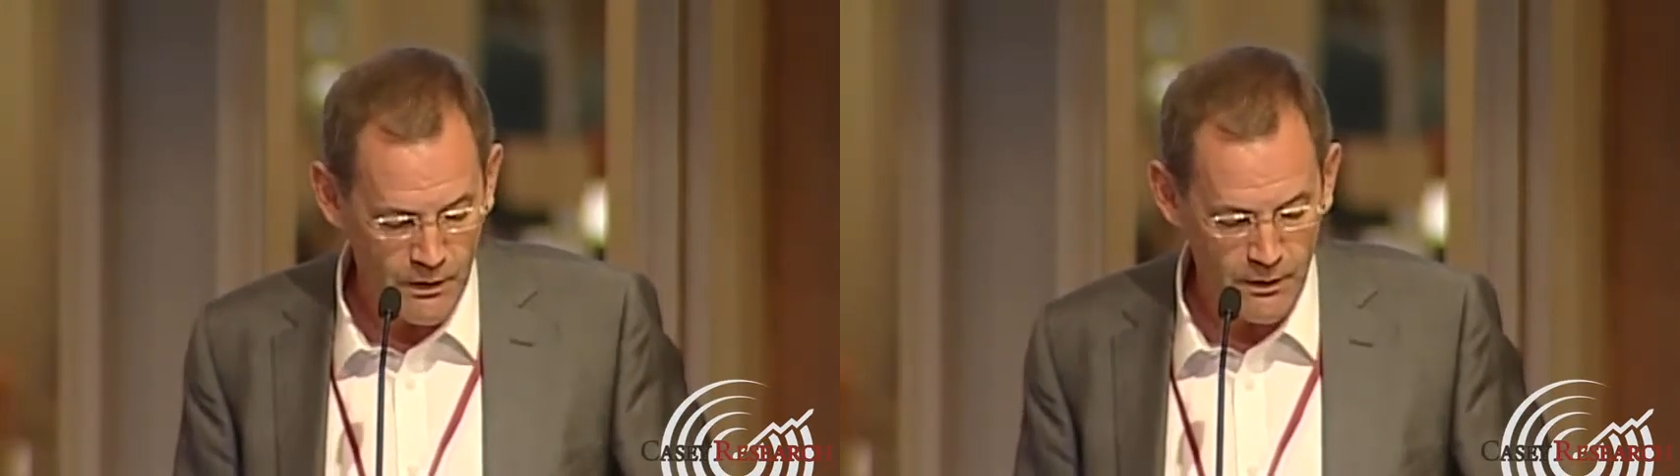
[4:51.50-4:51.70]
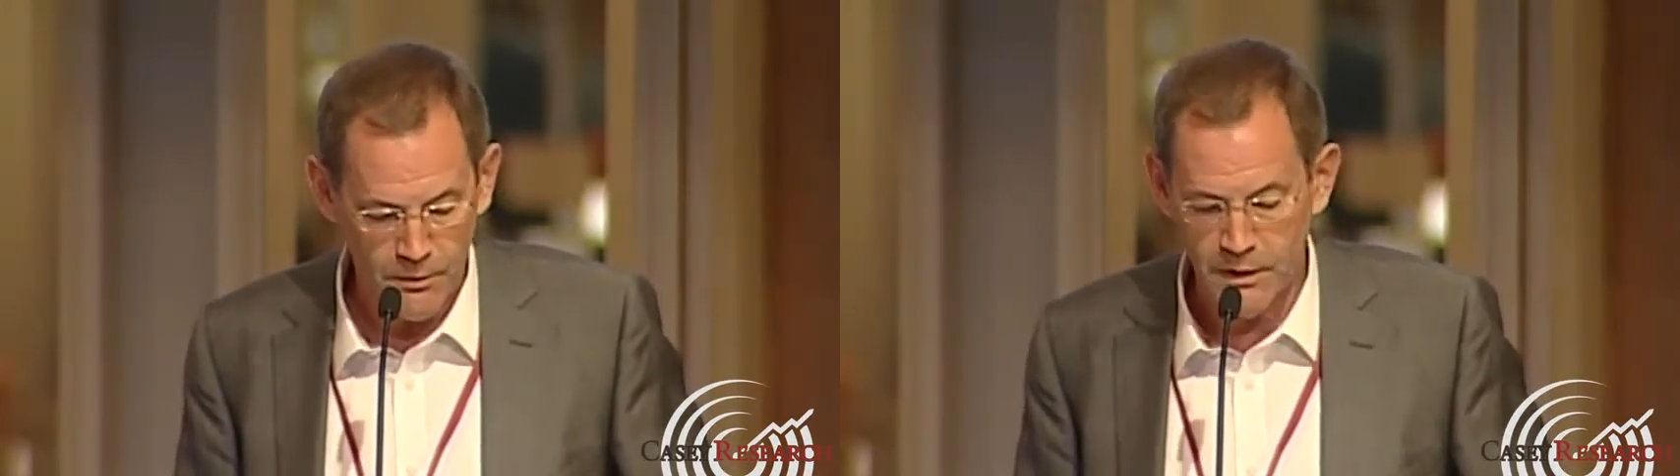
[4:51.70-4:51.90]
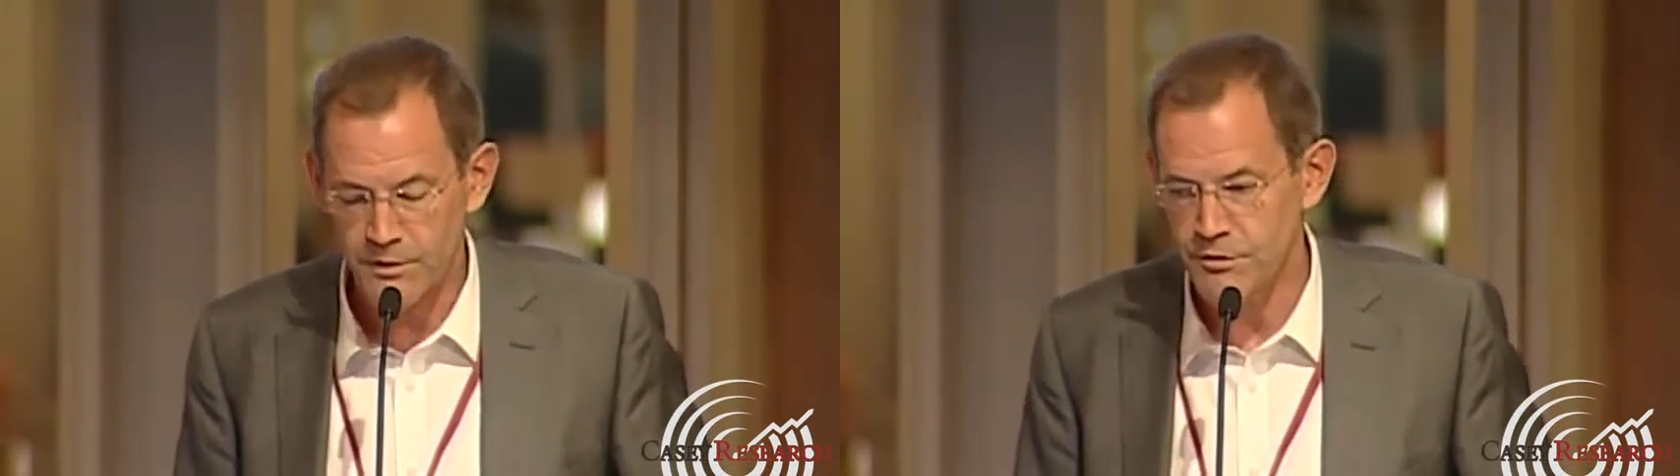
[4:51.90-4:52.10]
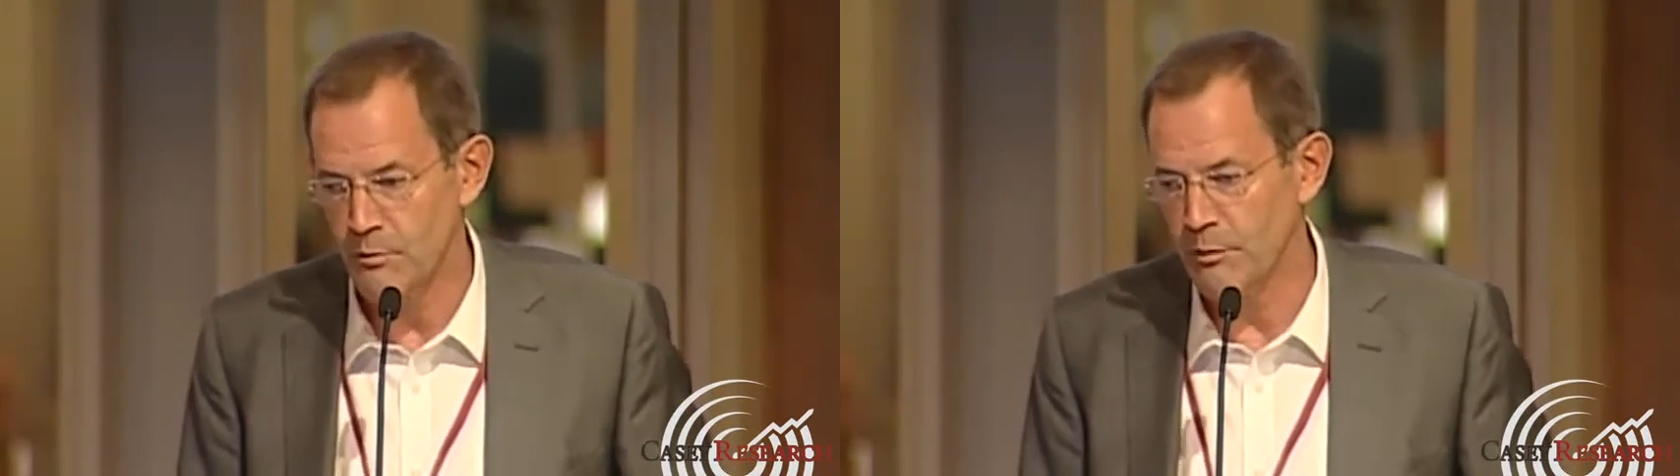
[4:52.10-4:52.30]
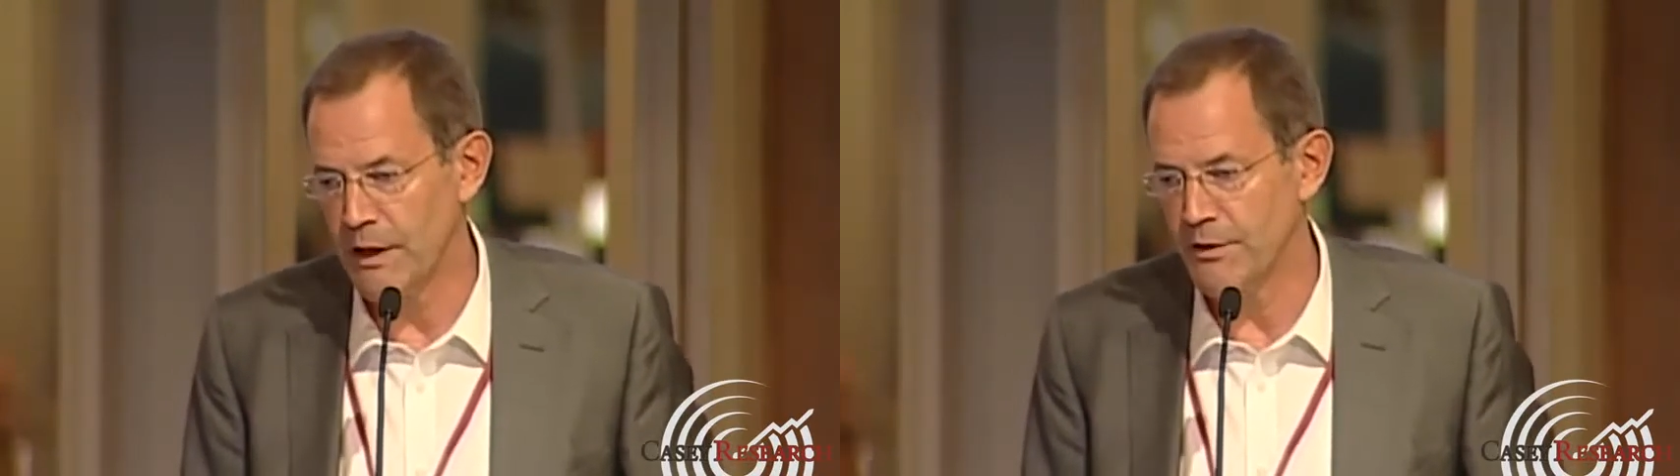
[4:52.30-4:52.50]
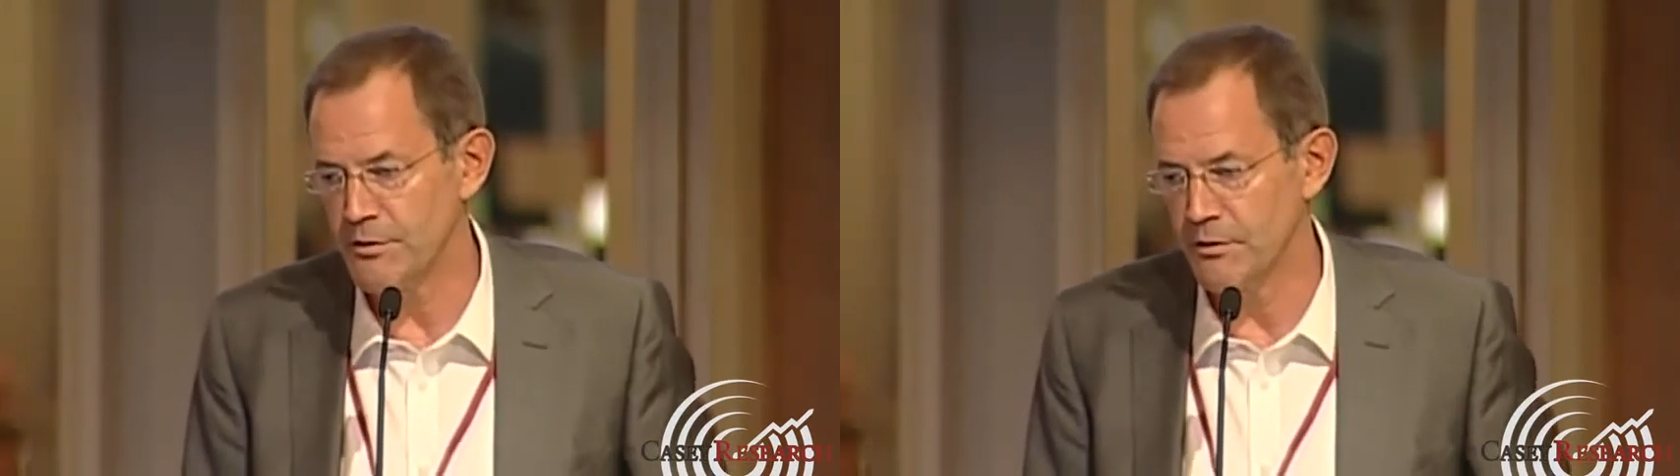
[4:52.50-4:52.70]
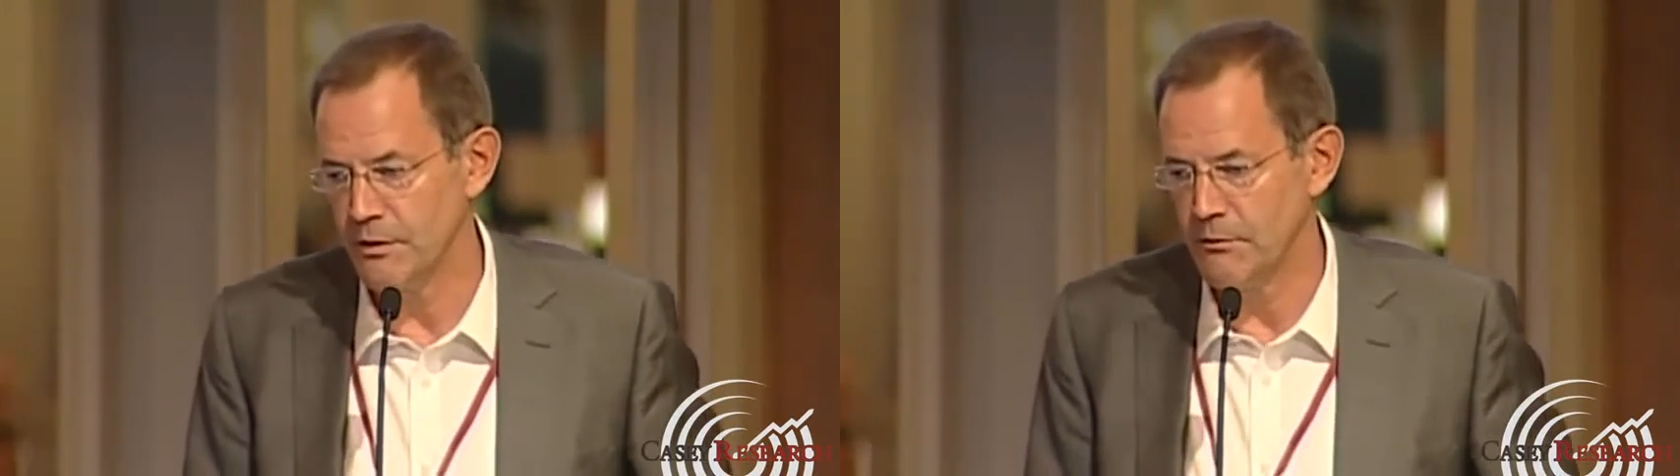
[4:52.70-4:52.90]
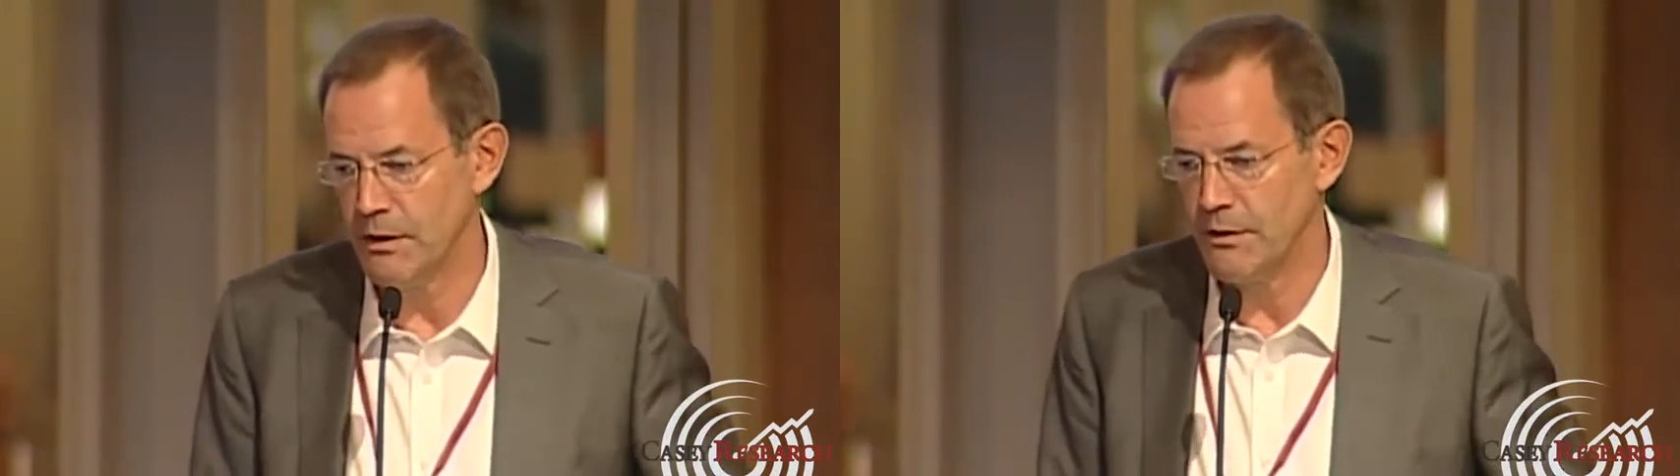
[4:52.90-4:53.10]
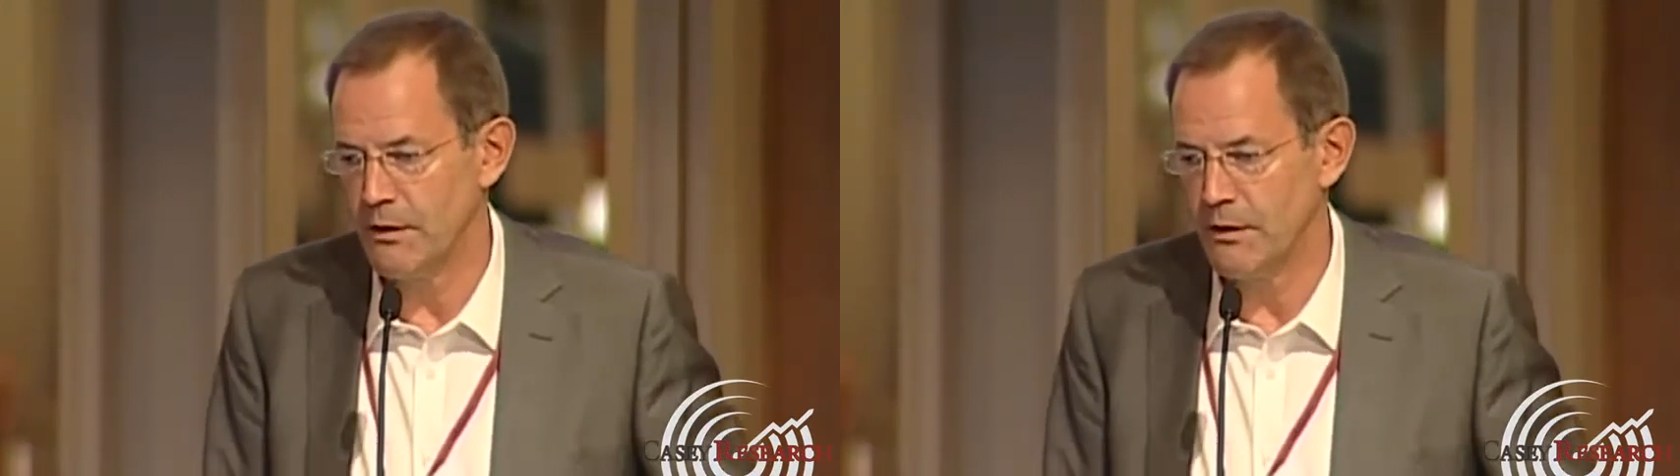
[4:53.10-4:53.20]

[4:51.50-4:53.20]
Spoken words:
Rick and Jim Blanchard and